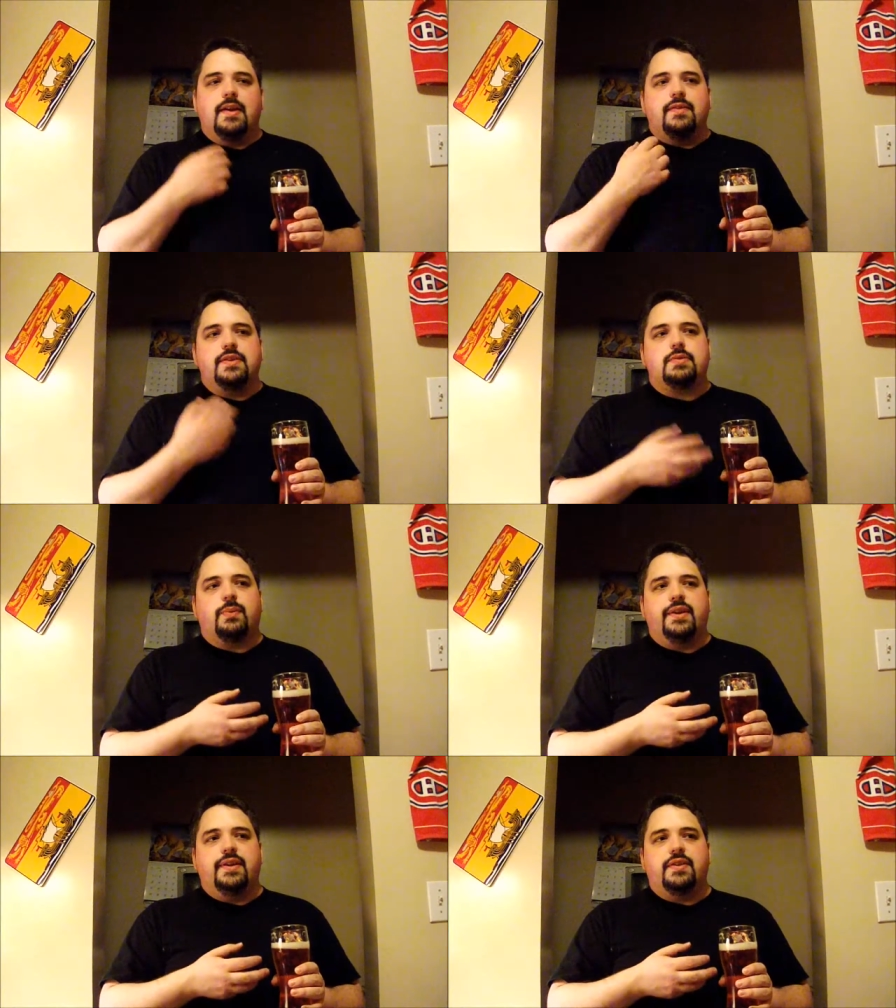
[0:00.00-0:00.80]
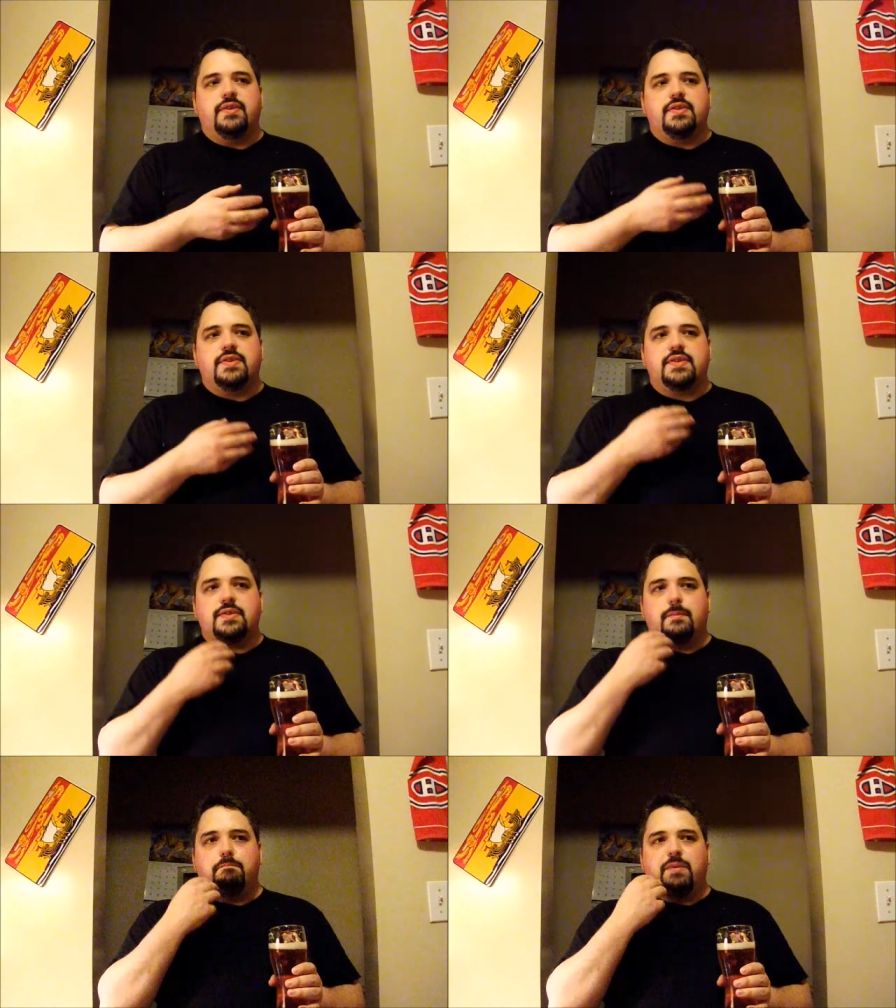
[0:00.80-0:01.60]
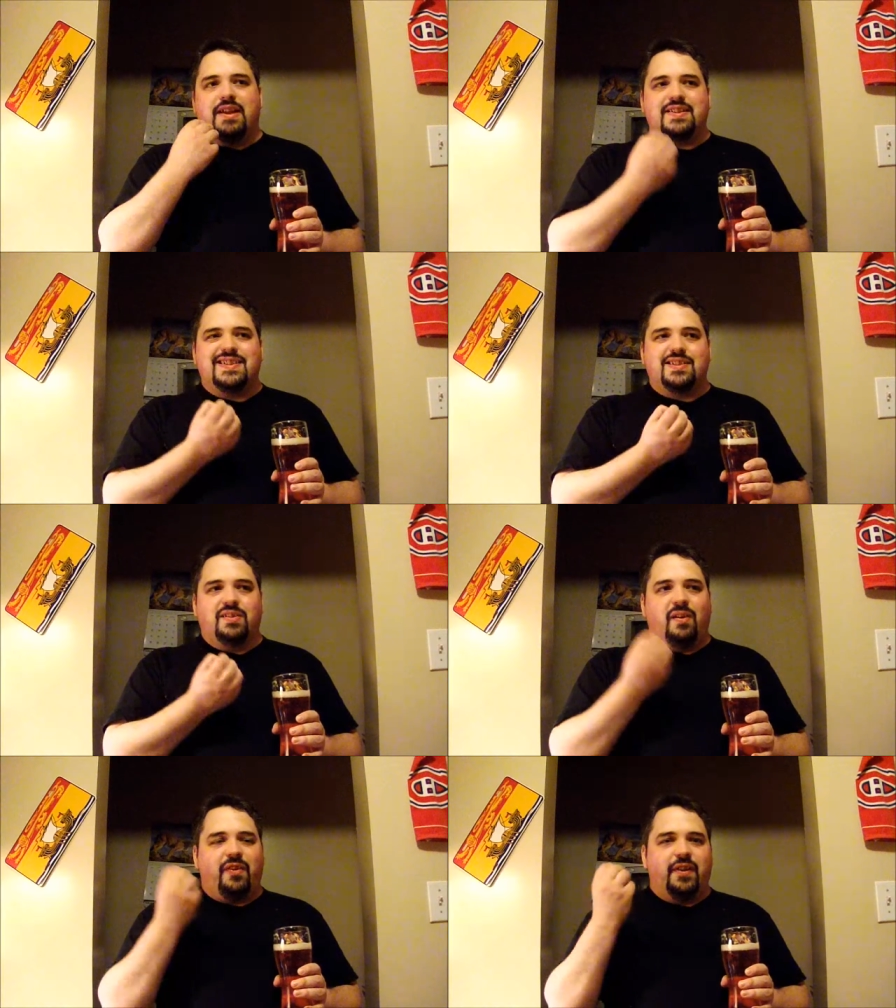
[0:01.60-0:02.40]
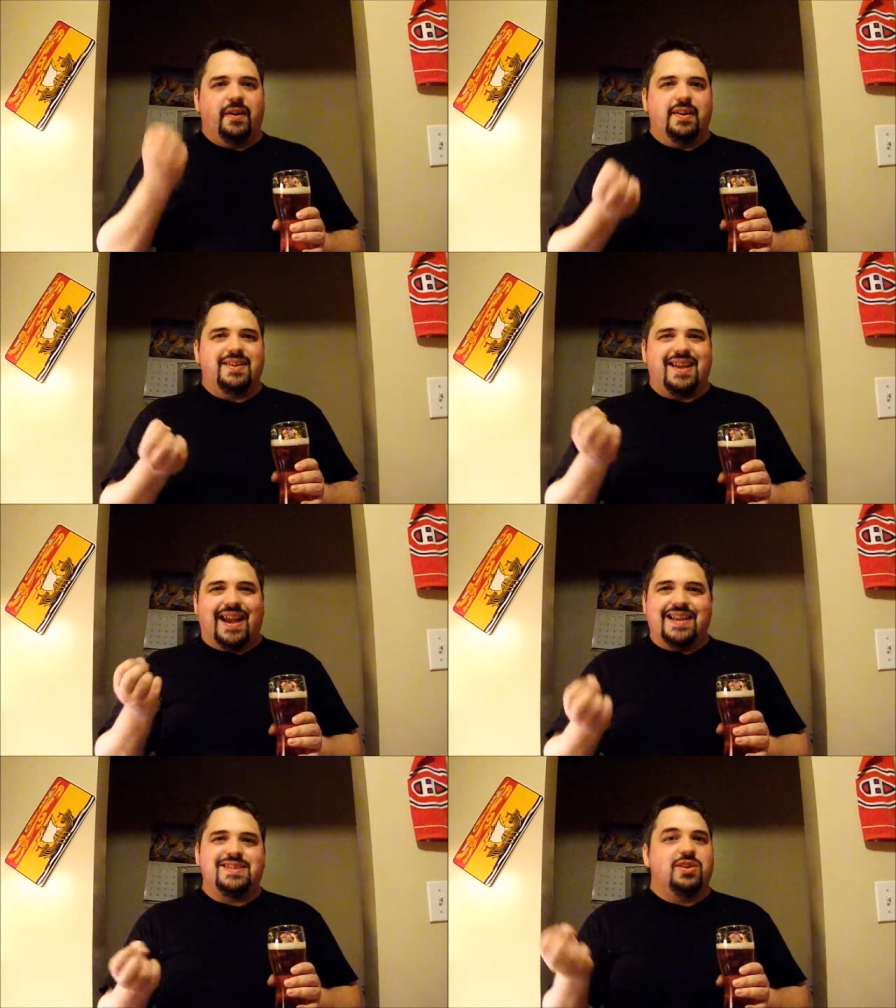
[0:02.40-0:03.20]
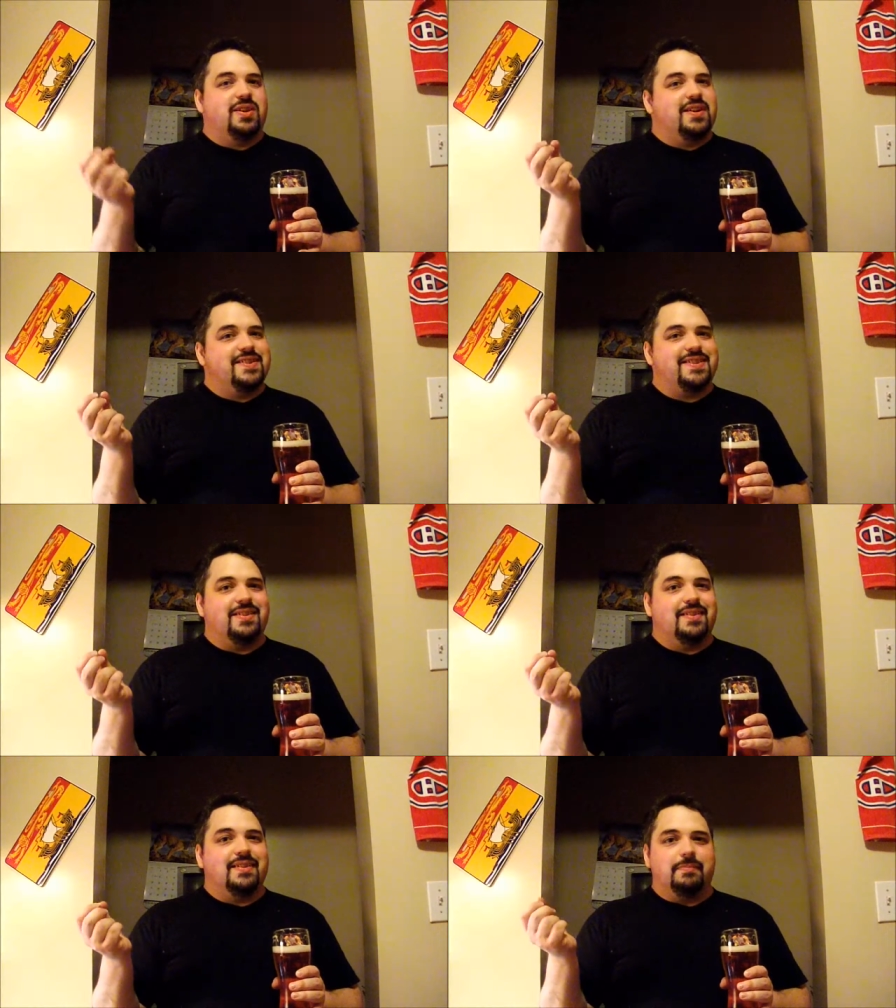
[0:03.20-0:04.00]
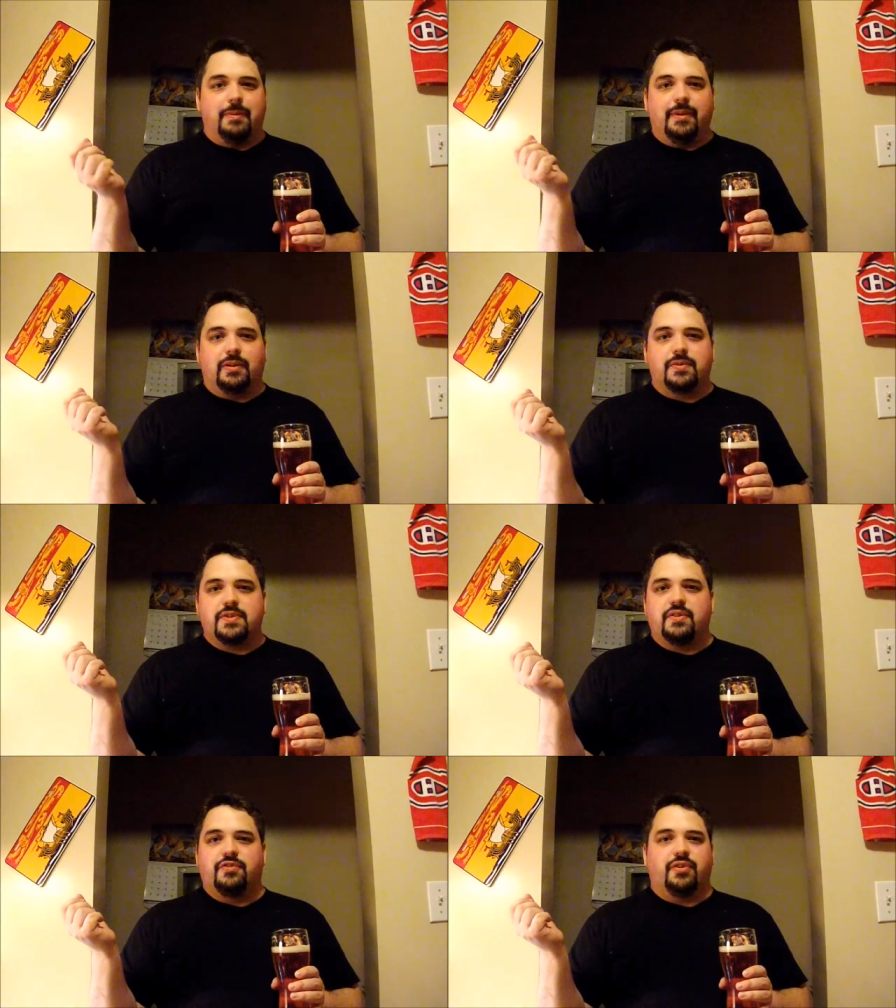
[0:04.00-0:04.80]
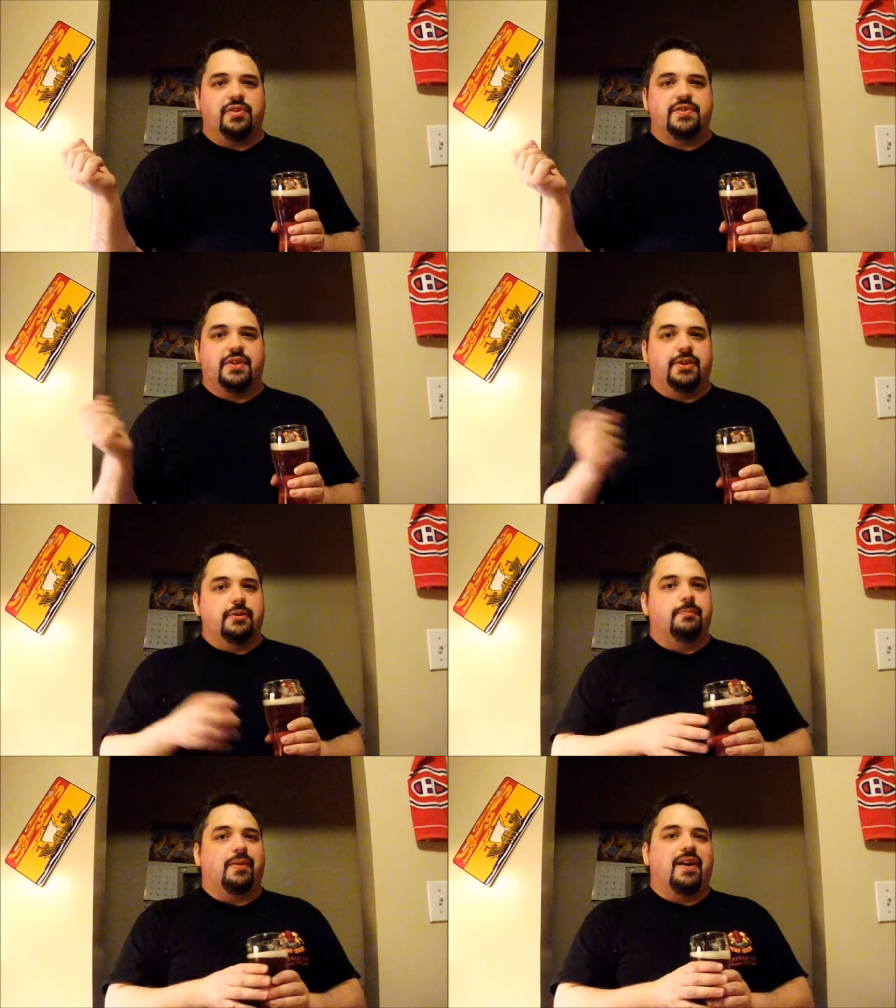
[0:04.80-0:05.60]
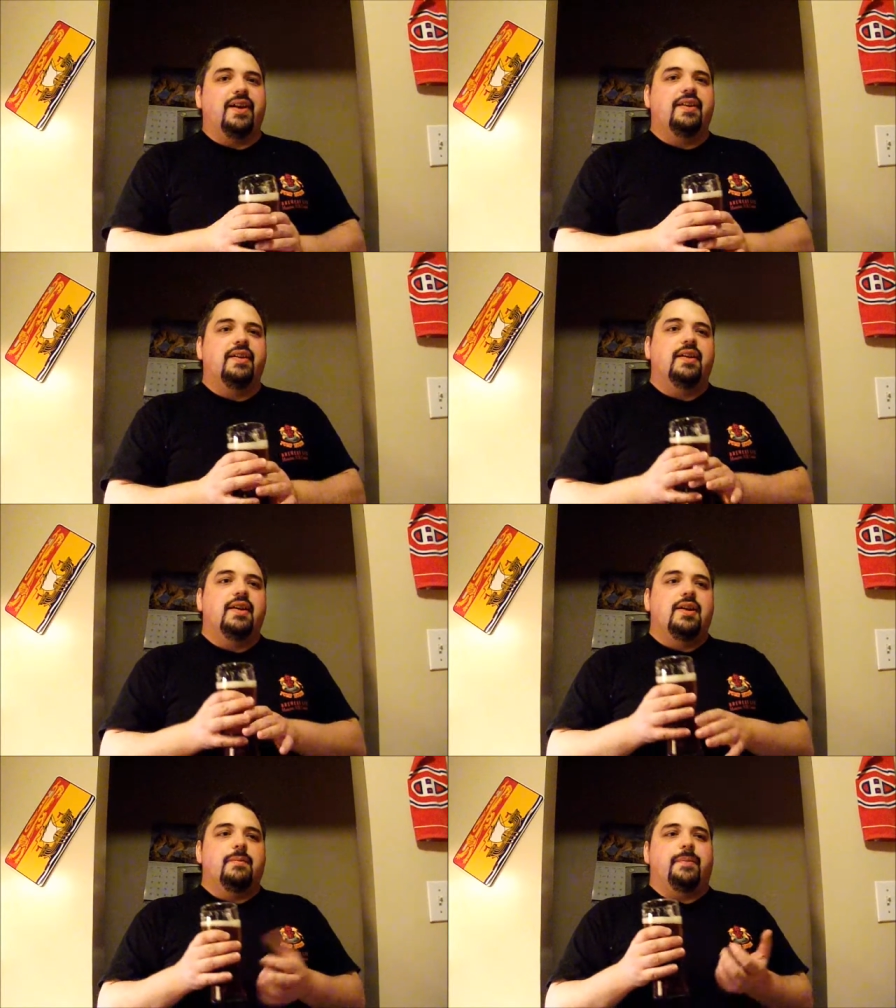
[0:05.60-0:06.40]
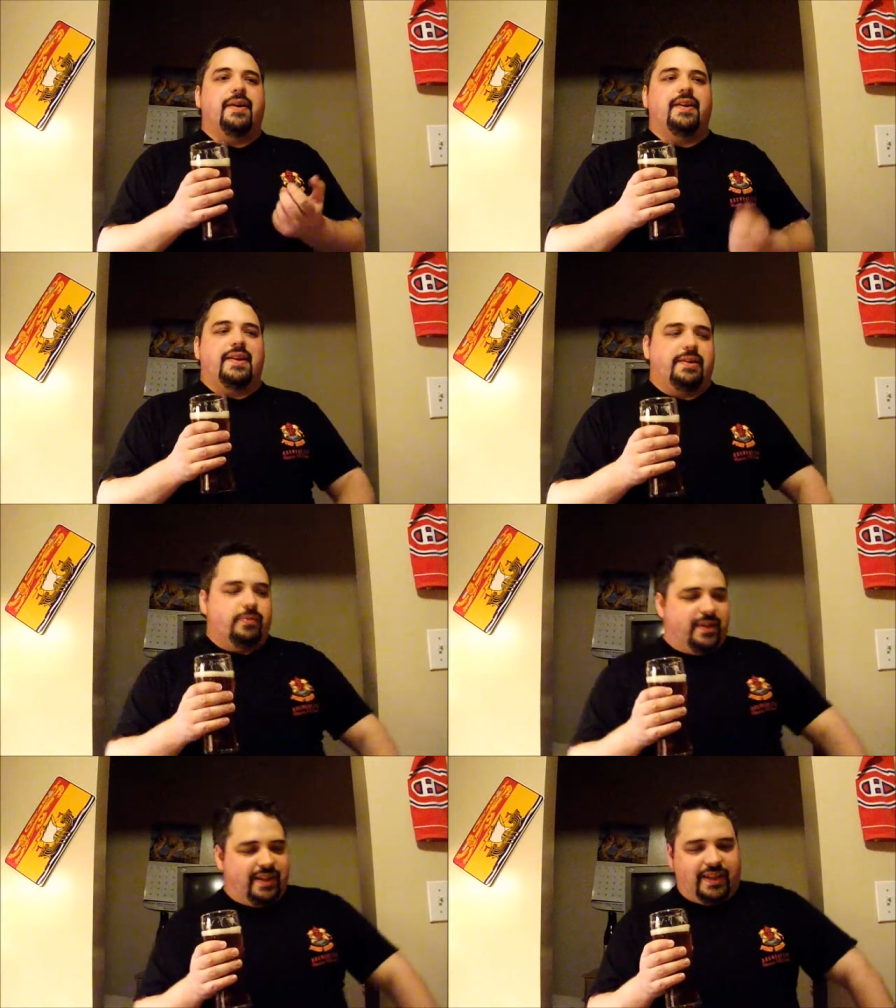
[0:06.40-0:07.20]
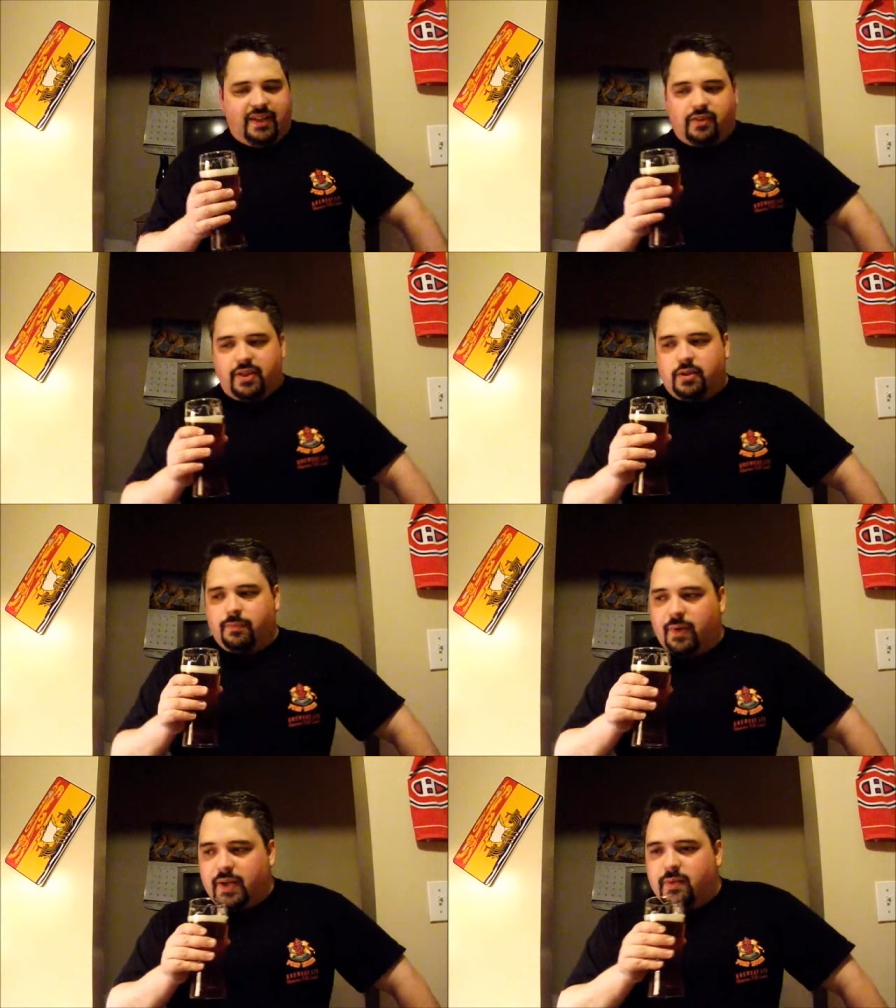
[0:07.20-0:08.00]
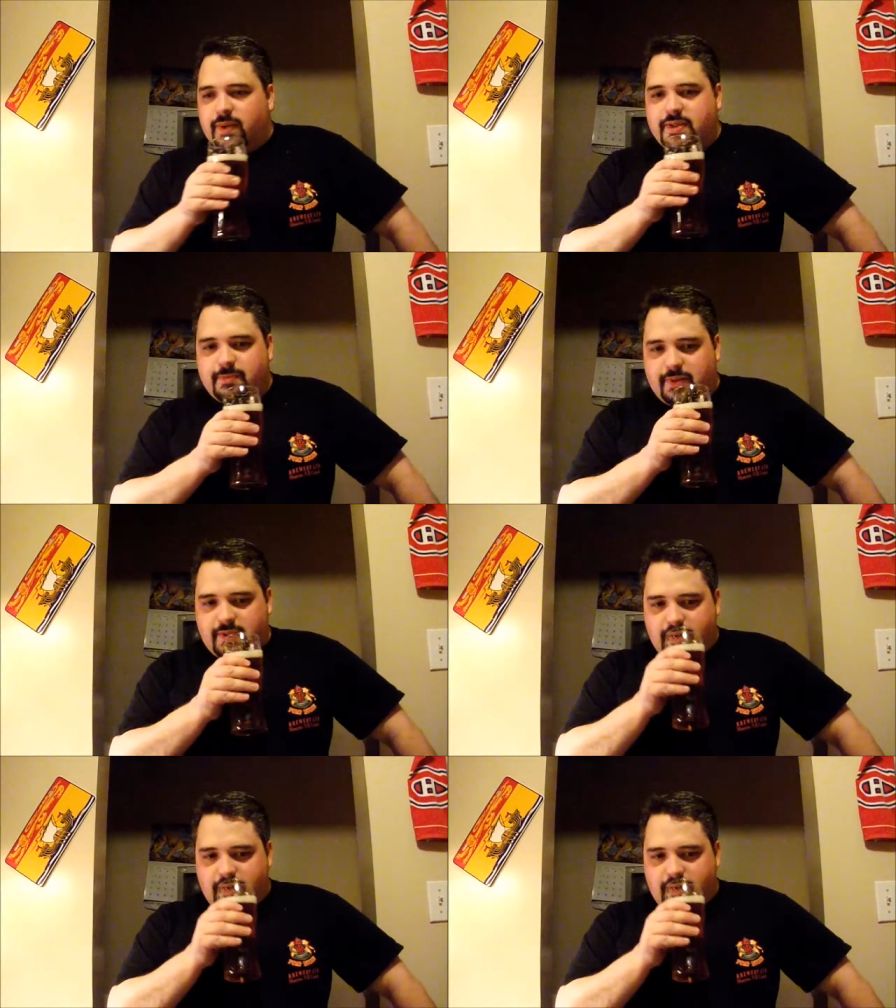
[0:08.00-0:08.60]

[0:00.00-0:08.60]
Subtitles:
This one here is, because it's a little thinner, I guess you could consider it maybe closer to Fuller's London Pride, but I didn't really like London Pride quite as much.